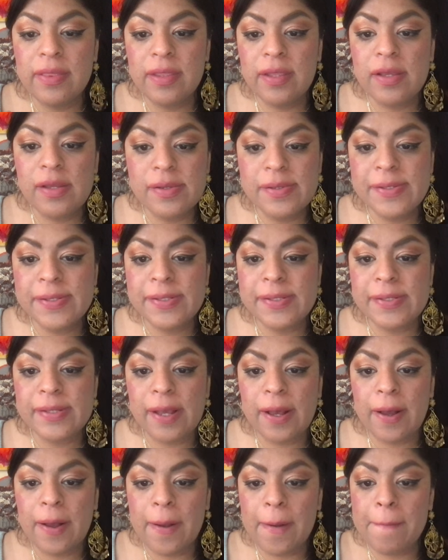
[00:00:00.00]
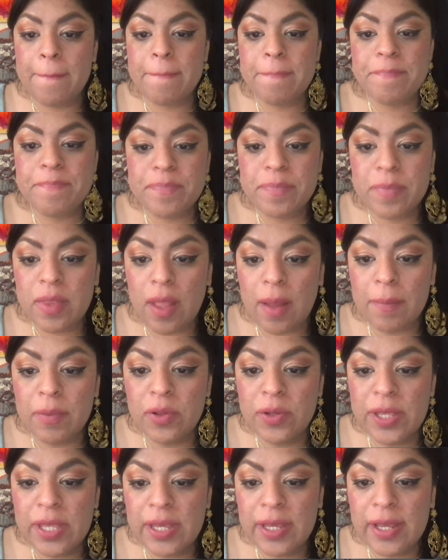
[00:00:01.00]
this. I'm
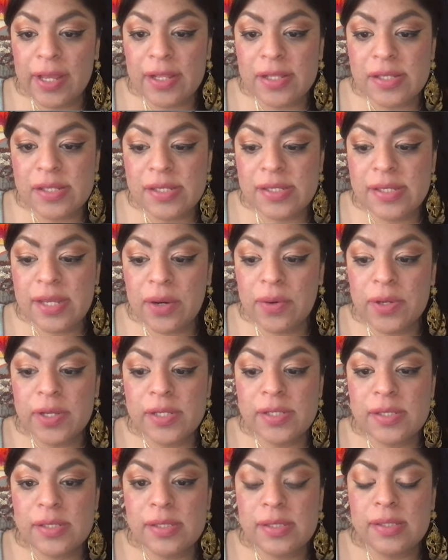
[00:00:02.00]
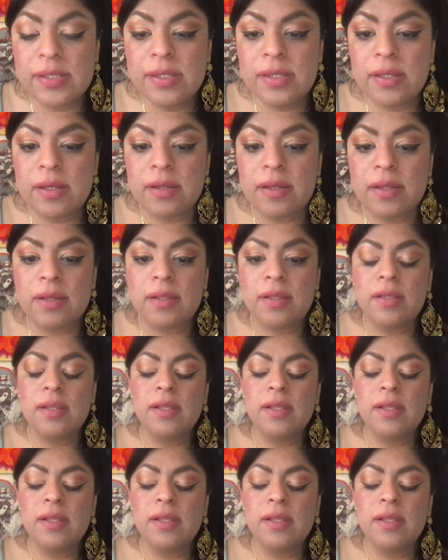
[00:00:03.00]
looking at Ceres, the